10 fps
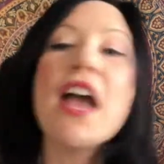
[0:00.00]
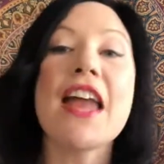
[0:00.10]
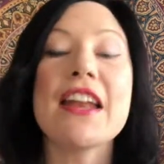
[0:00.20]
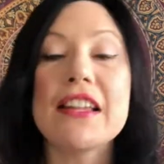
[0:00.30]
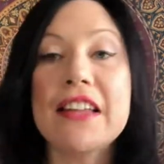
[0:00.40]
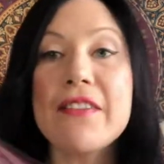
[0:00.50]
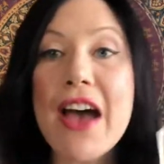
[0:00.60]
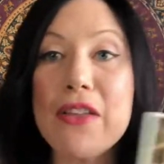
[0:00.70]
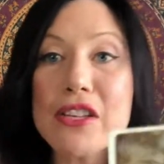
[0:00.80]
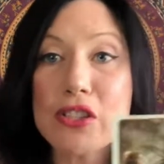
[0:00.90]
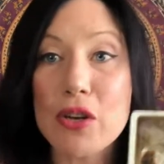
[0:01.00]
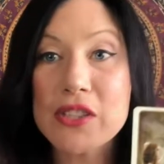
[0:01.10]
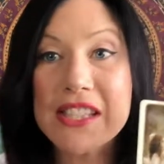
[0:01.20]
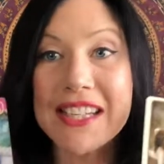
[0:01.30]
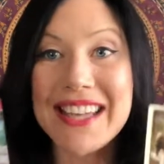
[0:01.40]
And I love how this
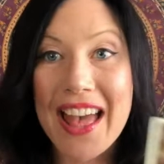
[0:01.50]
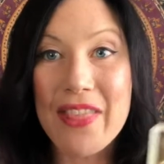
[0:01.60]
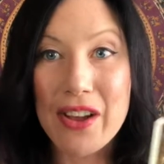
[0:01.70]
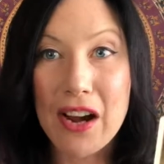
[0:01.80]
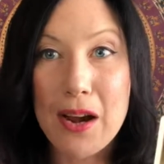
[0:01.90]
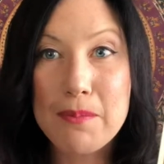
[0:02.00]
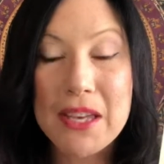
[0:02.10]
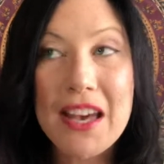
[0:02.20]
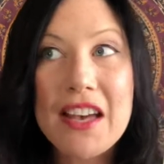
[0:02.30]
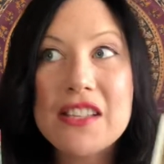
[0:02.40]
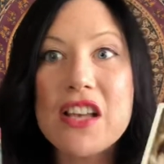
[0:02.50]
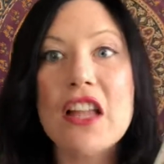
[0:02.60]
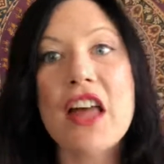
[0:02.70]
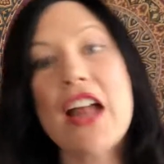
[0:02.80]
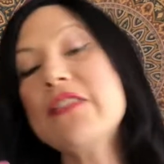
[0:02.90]
goes together, because a
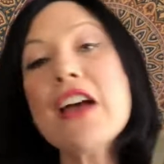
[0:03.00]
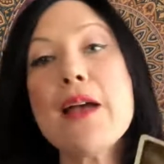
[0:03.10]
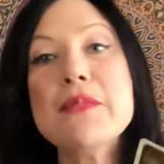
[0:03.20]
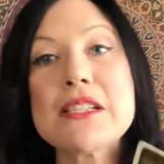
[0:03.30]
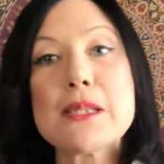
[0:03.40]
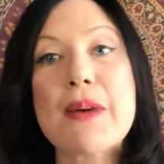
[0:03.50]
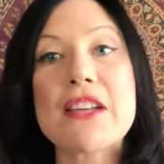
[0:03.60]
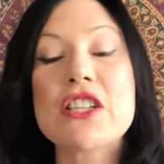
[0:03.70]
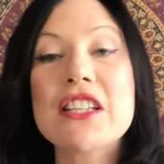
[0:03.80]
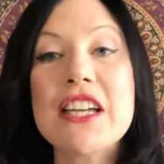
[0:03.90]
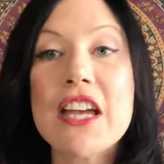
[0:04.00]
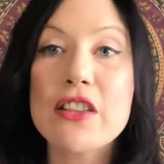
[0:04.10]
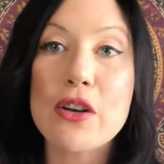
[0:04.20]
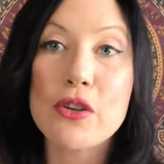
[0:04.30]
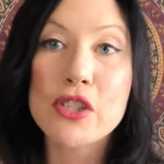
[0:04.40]
lot of times, especially in
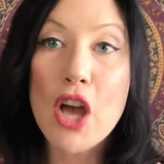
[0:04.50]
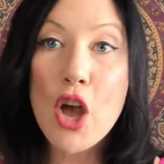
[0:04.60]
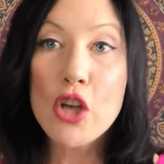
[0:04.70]
those